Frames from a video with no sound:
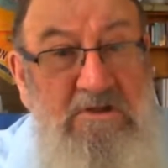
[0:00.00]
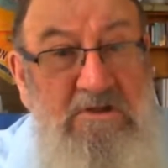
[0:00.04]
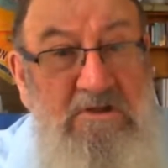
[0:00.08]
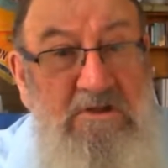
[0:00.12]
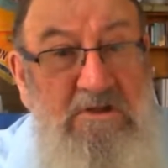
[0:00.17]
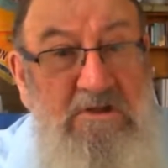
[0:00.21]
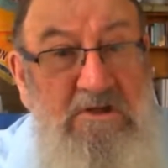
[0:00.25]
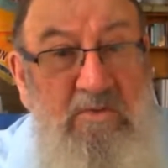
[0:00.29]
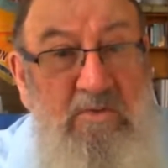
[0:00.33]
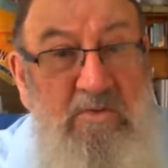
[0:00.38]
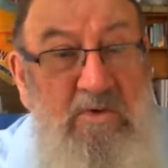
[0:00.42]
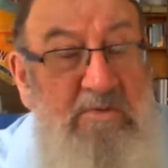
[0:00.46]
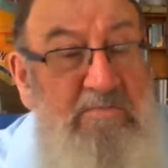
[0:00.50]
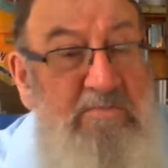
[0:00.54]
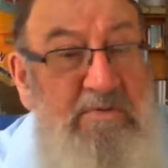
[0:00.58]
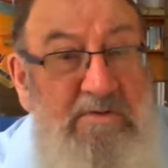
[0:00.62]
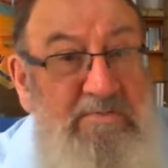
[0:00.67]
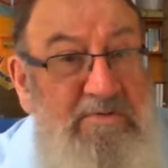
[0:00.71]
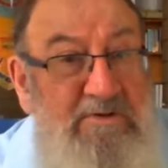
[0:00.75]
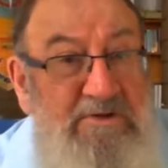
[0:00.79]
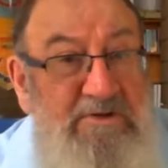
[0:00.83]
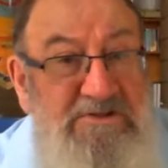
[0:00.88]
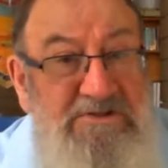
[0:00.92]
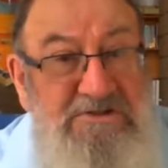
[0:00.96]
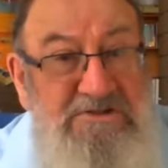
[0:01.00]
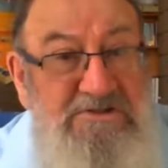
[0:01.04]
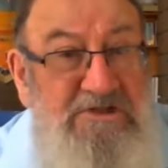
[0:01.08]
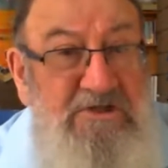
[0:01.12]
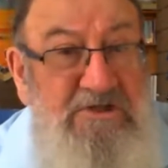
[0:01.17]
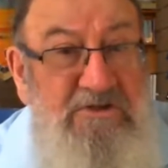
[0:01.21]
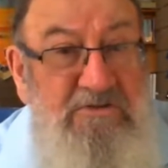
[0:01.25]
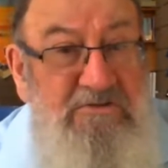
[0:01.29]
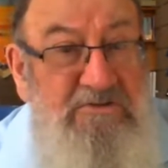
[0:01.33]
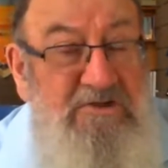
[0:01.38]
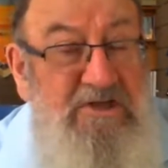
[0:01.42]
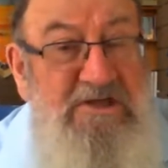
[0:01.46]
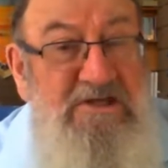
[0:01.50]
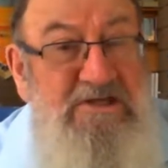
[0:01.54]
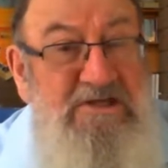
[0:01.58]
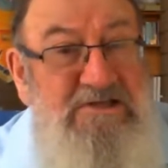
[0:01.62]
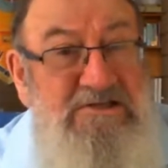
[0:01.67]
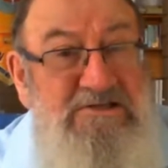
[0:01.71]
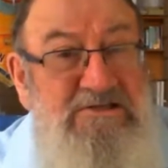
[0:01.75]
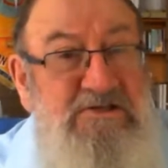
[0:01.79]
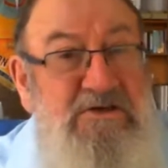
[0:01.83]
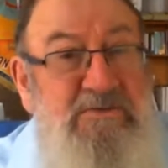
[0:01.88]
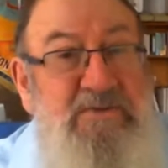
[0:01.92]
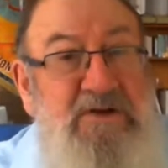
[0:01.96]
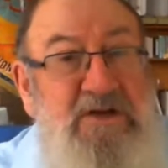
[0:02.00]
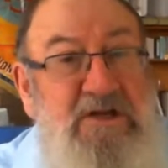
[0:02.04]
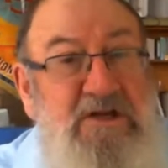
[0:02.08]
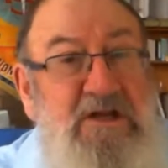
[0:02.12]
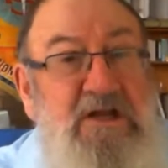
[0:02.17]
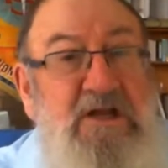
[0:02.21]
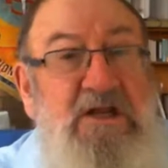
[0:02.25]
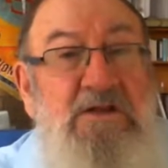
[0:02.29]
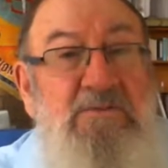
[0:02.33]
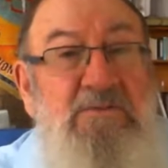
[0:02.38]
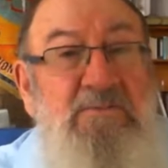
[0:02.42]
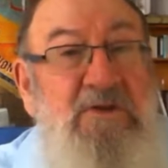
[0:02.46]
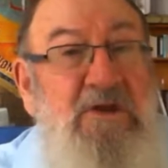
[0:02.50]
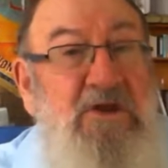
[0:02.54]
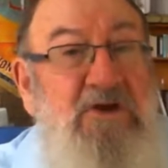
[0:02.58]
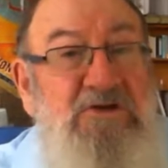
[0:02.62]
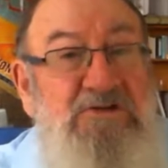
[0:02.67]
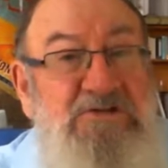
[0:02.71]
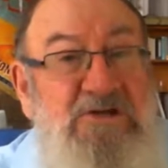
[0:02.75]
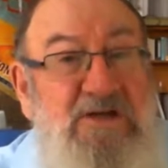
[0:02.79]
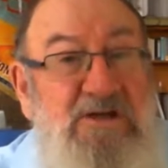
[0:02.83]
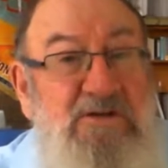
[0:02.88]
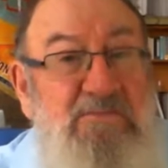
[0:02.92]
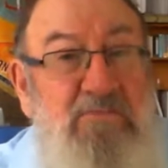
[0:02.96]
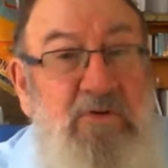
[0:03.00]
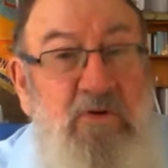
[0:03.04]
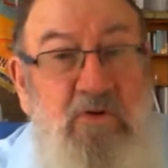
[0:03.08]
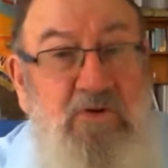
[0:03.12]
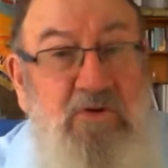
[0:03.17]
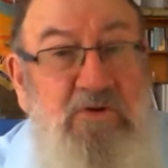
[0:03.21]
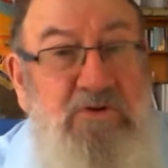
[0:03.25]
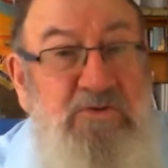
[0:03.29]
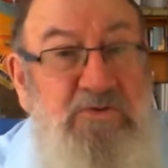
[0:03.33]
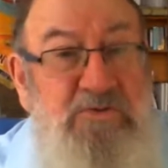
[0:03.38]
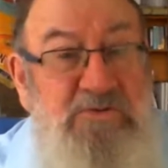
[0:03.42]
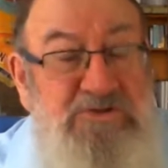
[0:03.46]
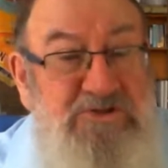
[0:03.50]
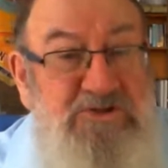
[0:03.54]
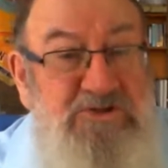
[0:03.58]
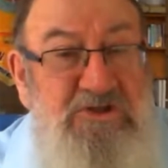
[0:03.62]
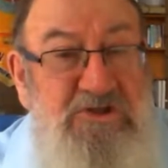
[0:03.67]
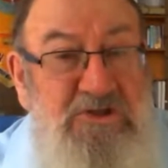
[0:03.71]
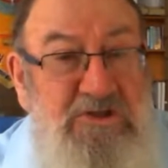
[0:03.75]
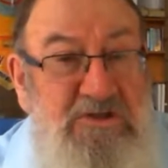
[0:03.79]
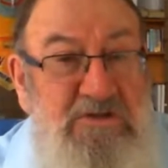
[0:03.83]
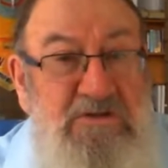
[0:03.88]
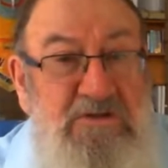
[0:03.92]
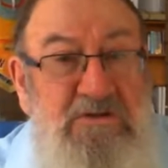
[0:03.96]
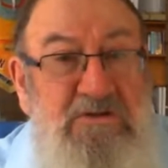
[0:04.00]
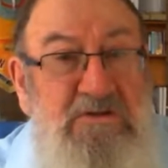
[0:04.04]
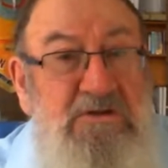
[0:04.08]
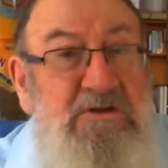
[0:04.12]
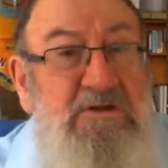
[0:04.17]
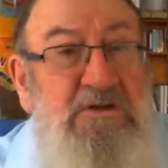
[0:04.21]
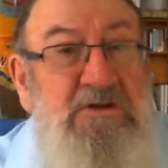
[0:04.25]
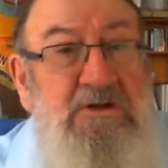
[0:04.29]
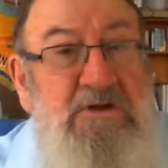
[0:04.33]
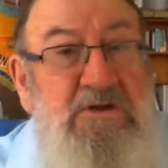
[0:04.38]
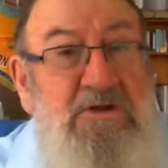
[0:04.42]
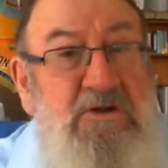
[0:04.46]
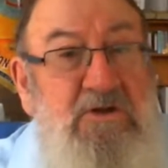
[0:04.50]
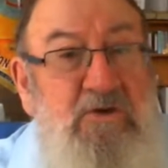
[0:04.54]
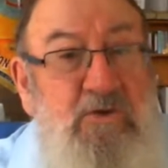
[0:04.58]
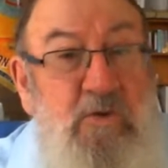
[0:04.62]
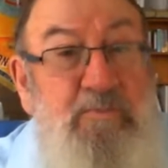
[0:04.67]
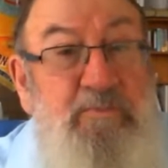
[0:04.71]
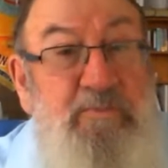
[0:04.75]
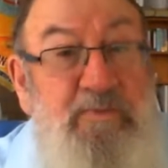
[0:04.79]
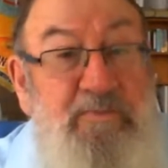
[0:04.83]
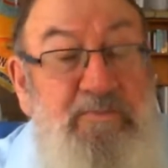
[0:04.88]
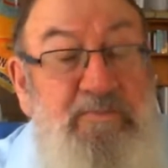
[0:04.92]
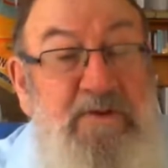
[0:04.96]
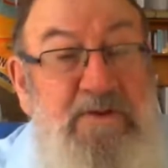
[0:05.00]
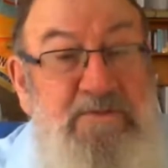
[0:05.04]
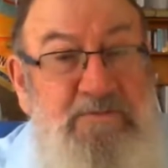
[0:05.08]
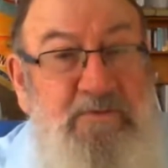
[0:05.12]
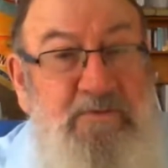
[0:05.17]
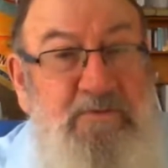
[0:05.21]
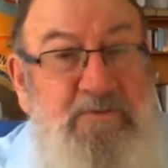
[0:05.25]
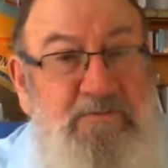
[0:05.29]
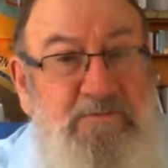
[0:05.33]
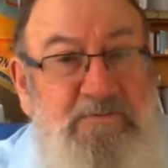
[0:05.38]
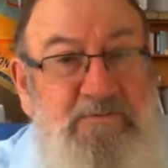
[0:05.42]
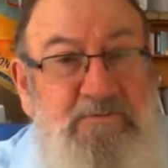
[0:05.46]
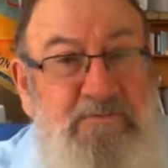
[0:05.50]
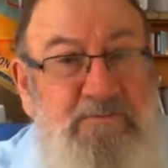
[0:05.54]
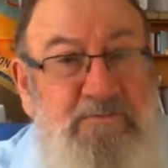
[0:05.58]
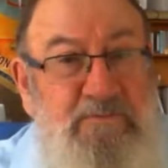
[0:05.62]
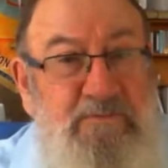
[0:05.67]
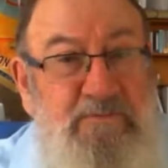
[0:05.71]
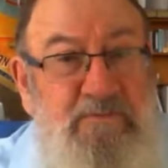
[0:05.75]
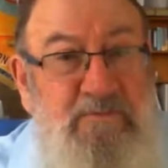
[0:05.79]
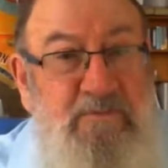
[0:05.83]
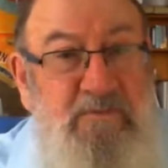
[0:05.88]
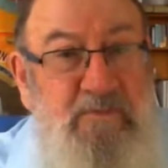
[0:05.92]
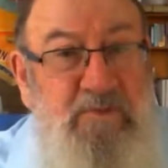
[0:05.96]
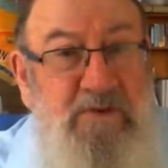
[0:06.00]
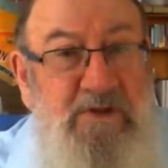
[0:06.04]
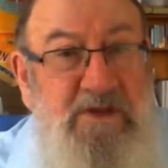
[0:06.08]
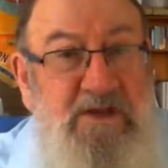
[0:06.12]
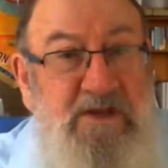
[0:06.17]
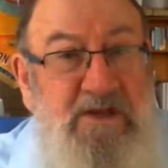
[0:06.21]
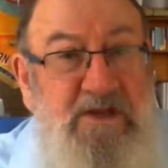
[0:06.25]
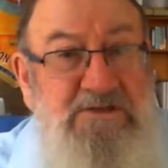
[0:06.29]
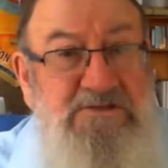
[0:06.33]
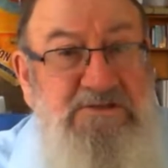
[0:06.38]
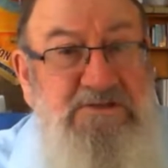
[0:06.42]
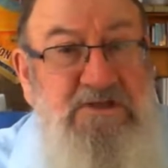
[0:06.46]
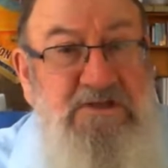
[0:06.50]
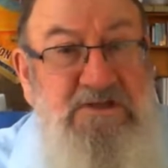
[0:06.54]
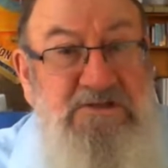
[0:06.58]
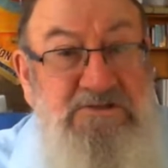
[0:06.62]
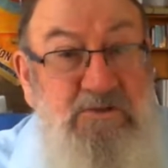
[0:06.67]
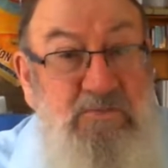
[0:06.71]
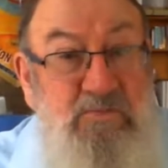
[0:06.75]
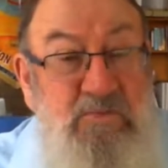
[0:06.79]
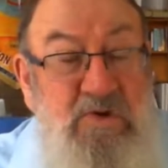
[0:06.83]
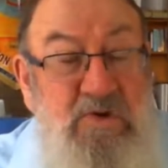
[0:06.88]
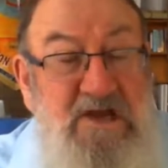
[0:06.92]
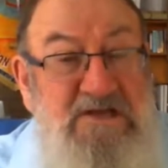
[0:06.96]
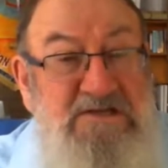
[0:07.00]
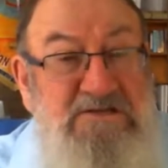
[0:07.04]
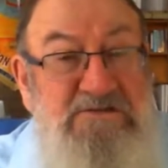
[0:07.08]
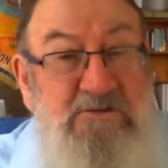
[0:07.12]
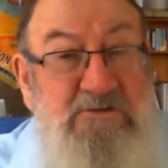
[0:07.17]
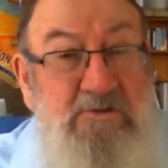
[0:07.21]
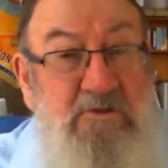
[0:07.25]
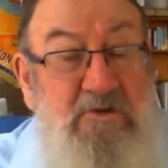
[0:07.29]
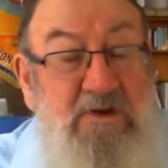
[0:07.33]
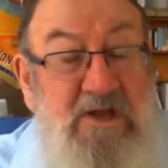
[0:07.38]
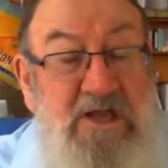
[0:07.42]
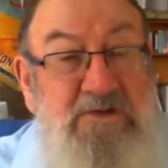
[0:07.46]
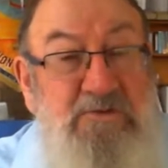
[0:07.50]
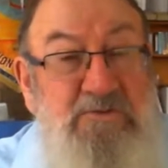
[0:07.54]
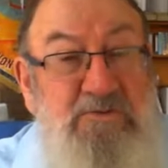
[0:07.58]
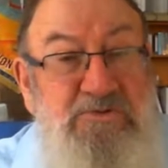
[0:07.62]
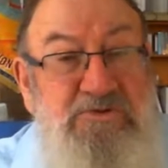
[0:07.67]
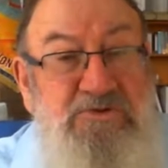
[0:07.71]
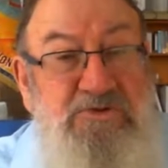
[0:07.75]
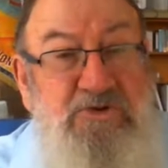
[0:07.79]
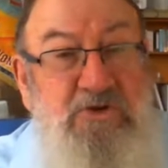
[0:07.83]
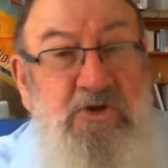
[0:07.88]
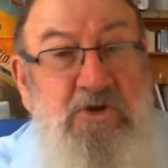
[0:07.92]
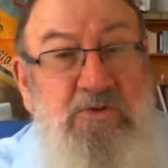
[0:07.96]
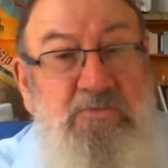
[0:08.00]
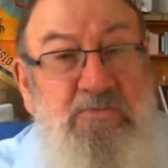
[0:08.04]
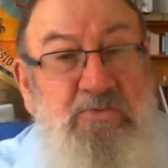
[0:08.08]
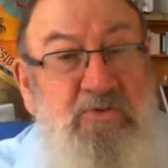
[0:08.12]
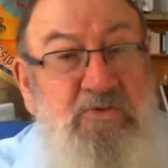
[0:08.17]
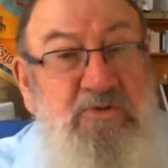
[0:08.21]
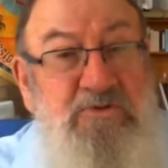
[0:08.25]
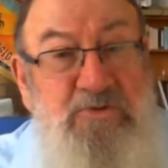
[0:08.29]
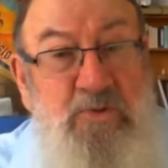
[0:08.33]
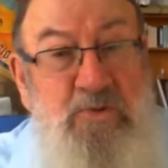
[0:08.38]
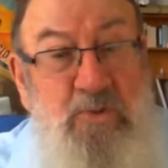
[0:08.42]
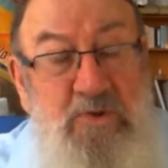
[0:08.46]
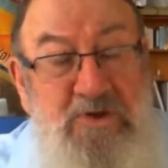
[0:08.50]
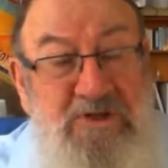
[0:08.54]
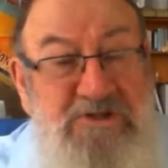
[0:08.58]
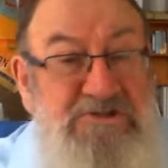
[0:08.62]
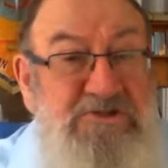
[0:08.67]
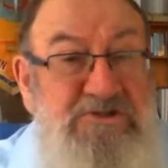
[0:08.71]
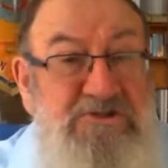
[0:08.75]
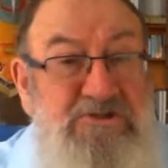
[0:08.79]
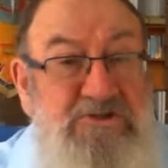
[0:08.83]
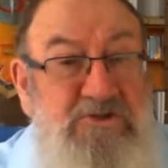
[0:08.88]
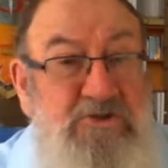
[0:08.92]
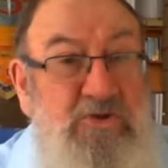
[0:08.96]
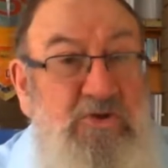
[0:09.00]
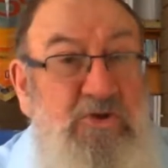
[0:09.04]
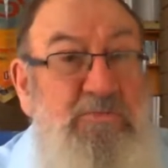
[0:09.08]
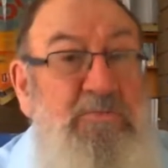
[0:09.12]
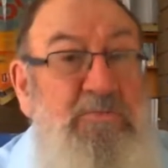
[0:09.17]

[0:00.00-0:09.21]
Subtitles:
where people are just killed indiscriminately because they belong to a certain group of people, whether as a race or a language group or a religious group,